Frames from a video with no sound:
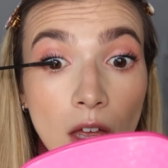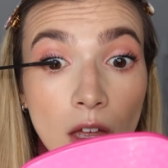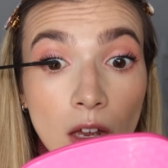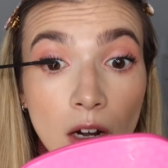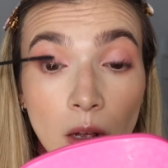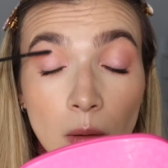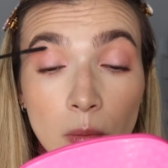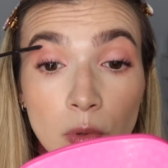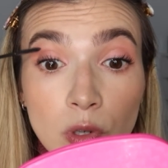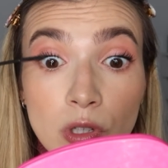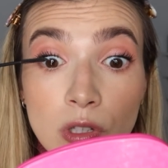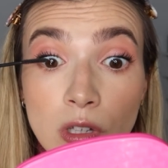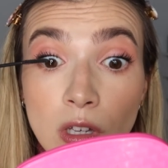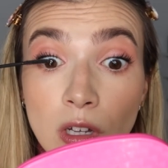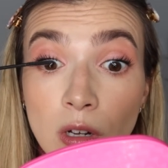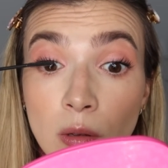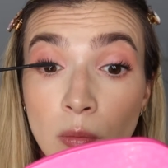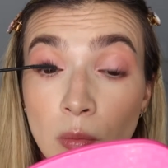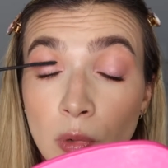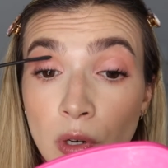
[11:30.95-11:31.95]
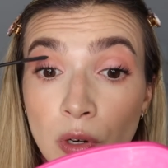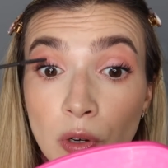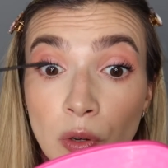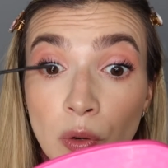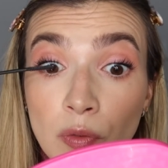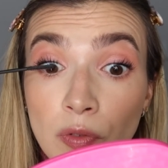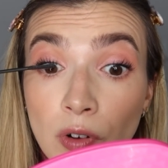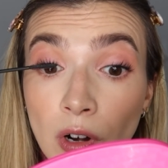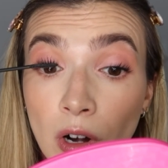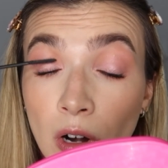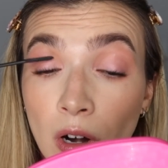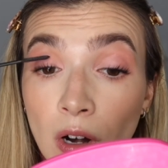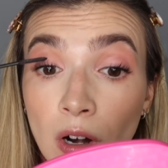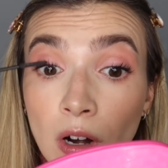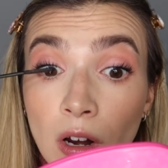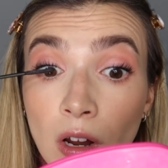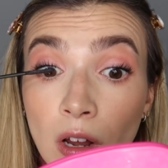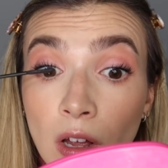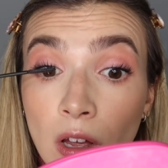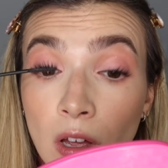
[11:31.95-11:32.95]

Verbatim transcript: And I'm just gonna maneuver